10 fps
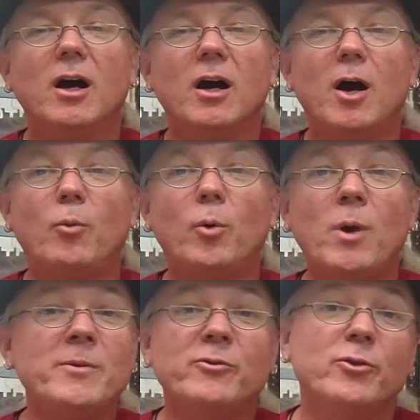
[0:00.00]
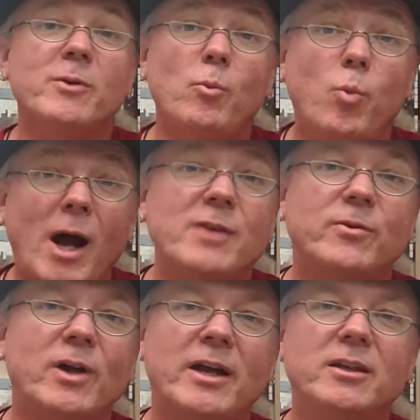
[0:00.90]
uh, were women from a wide
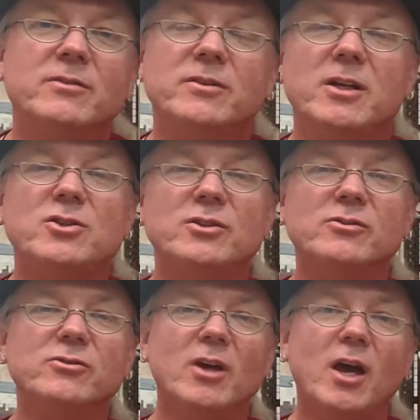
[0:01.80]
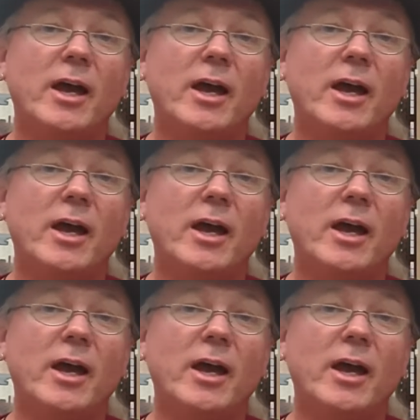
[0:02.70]
variety of nations